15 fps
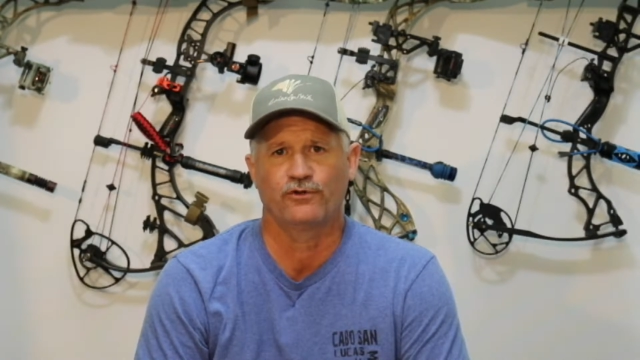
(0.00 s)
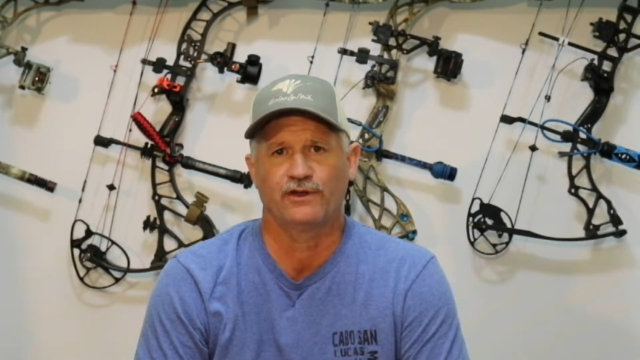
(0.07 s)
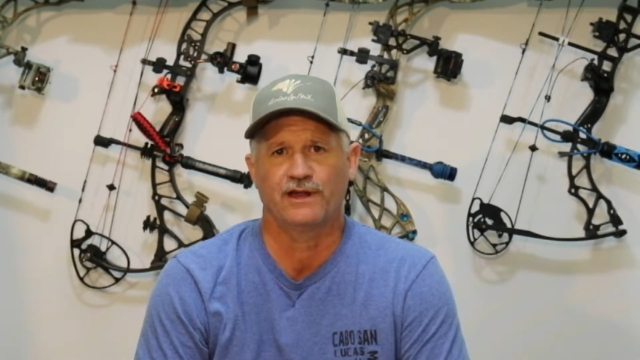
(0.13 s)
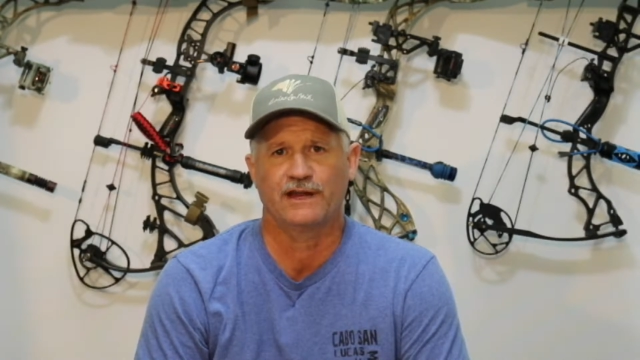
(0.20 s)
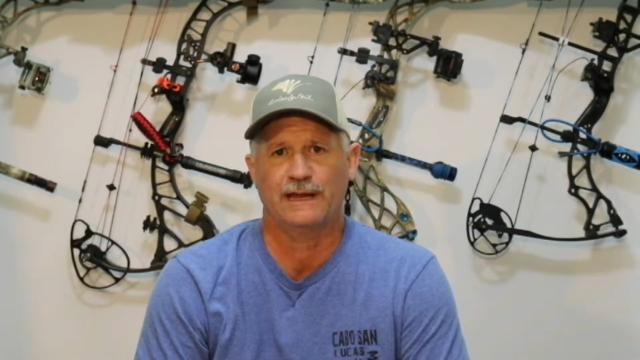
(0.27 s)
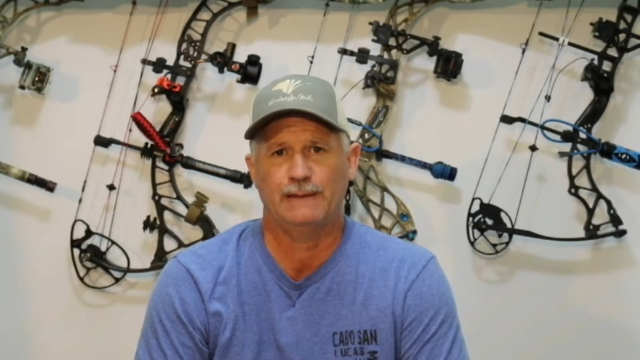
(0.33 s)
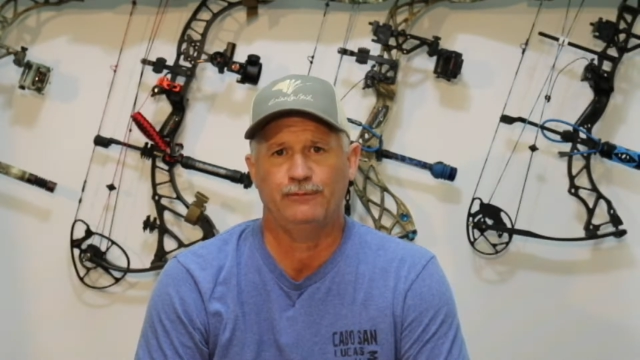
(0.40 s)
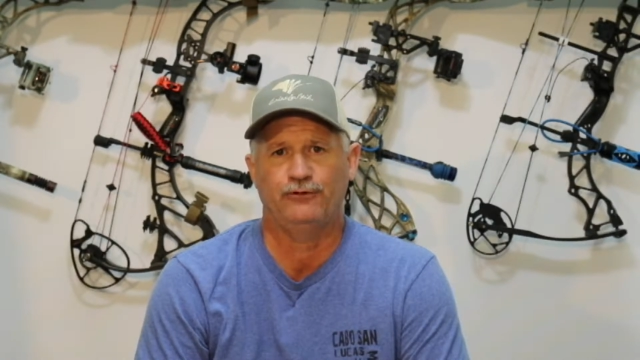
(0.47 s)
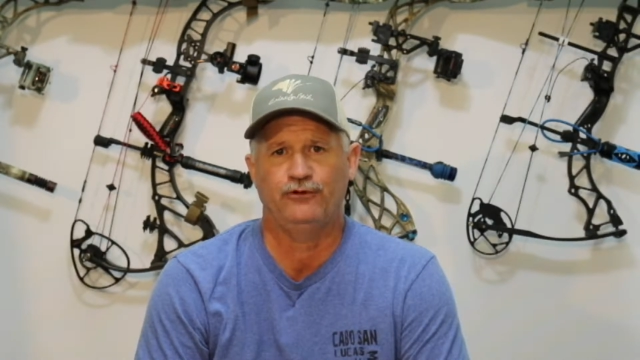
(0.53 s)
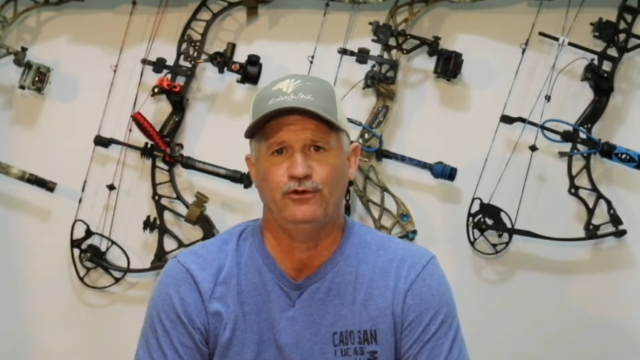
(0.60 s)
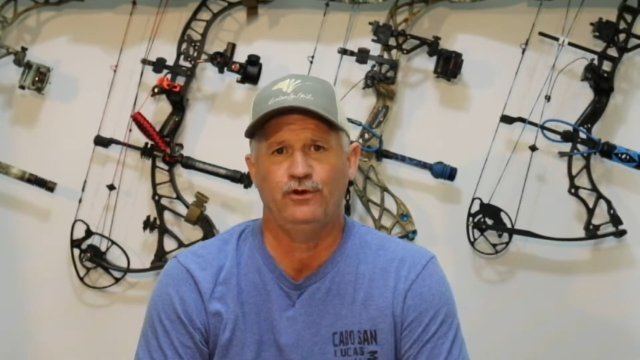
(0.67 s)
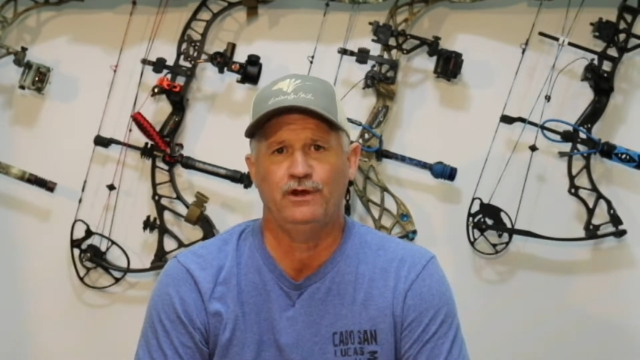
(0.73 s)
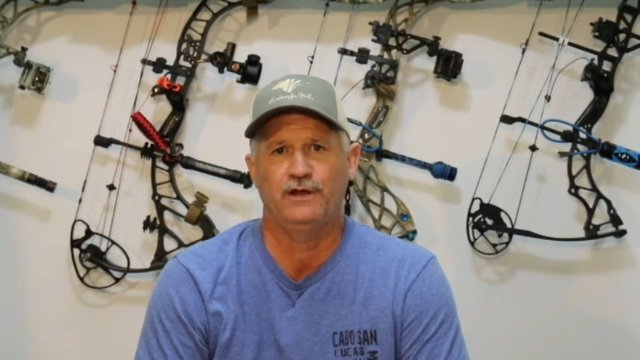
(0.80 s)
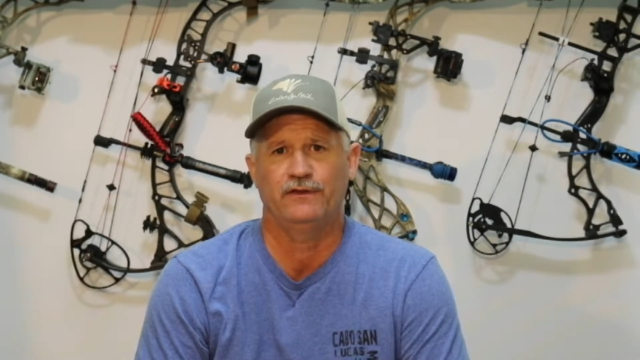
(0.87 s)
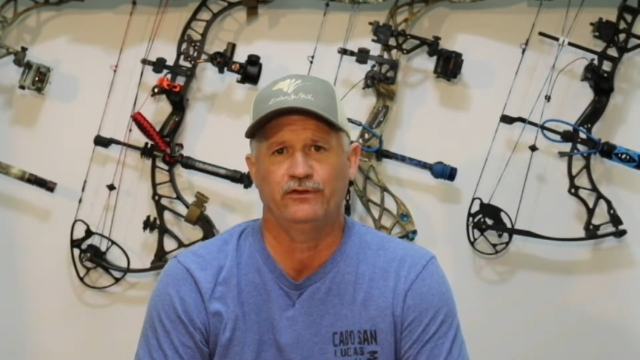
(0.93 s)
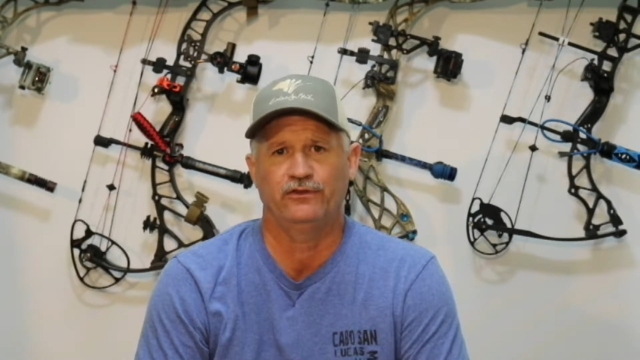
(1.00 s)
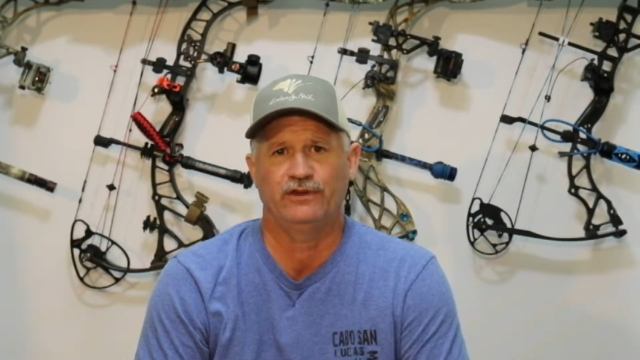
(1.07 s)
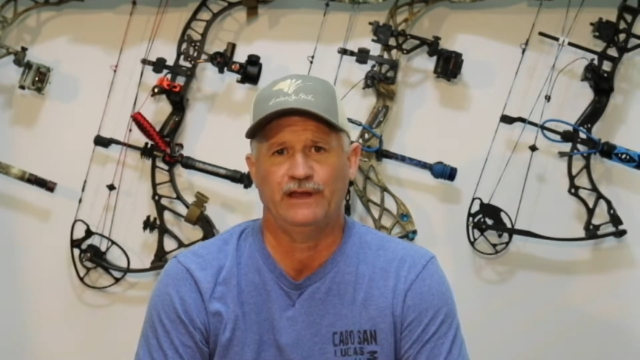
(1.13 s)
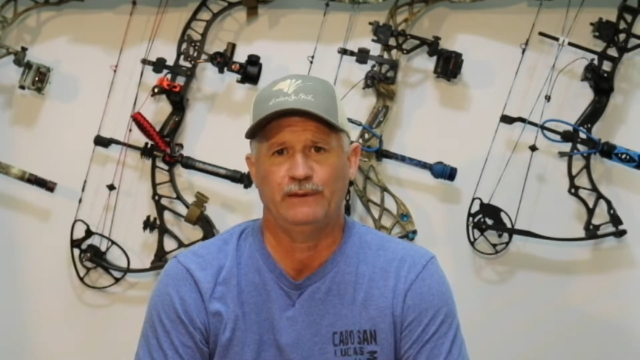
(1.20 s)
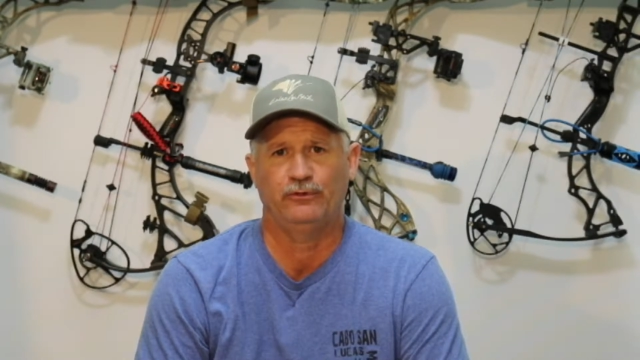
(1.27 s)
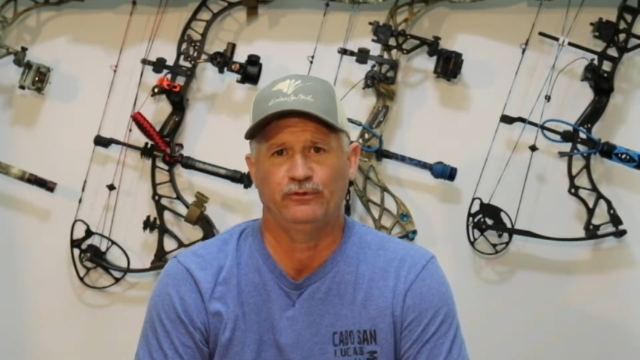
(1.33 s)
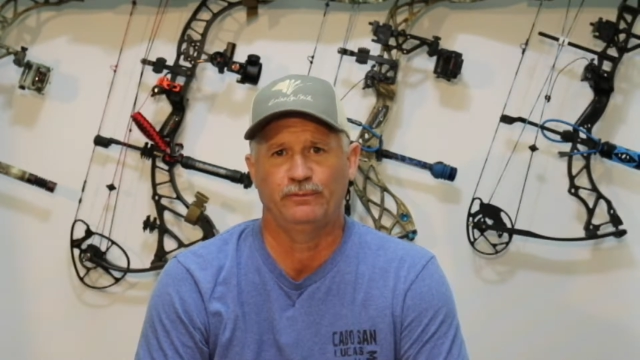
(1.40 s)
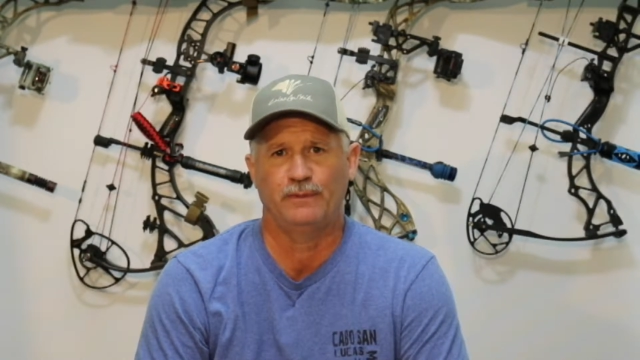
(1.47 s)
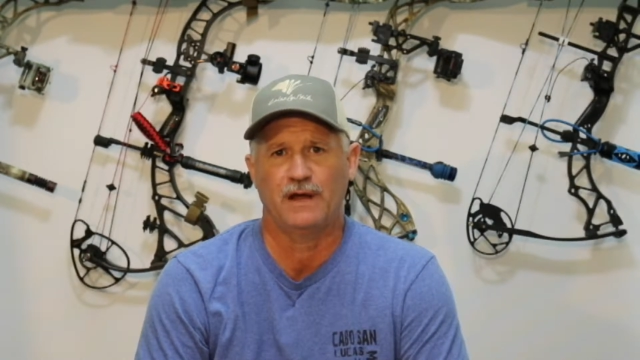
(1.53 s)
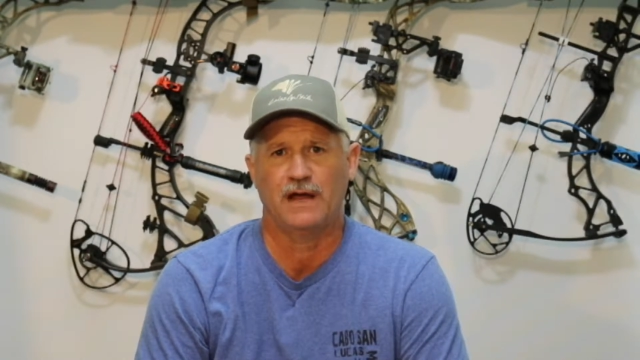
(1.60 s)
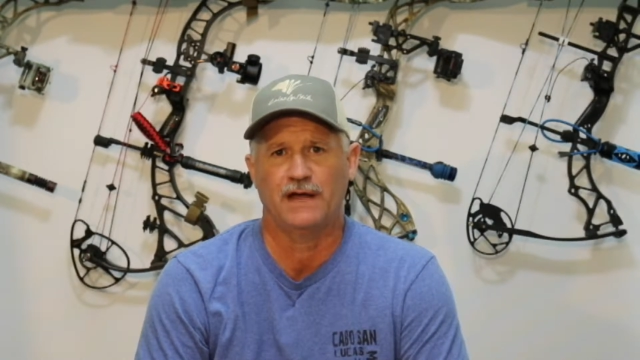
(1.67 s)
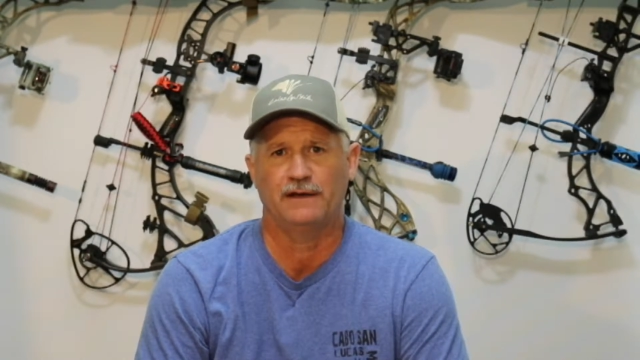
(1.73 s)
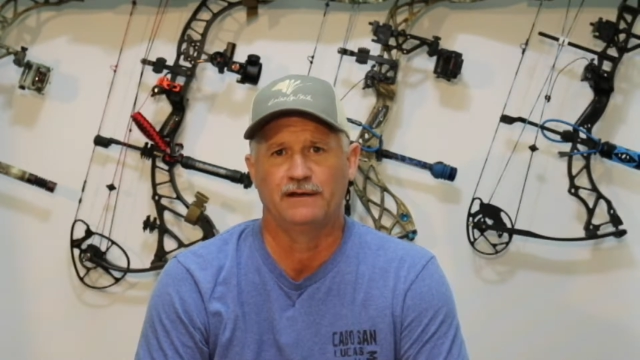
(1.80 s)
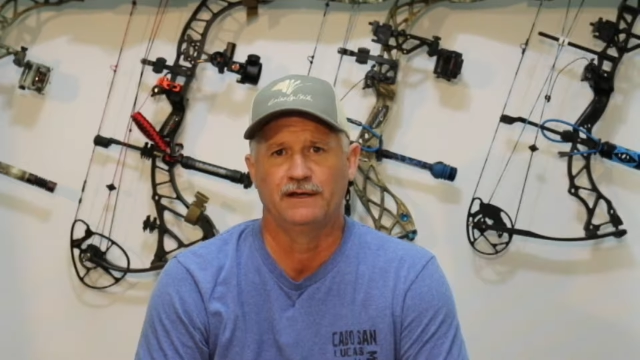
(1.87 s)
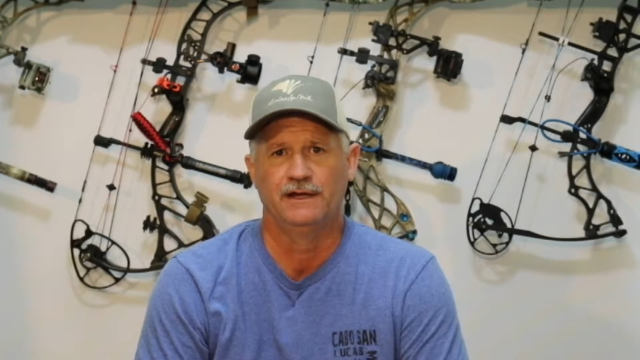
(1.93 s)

so I kept shooting in the same spot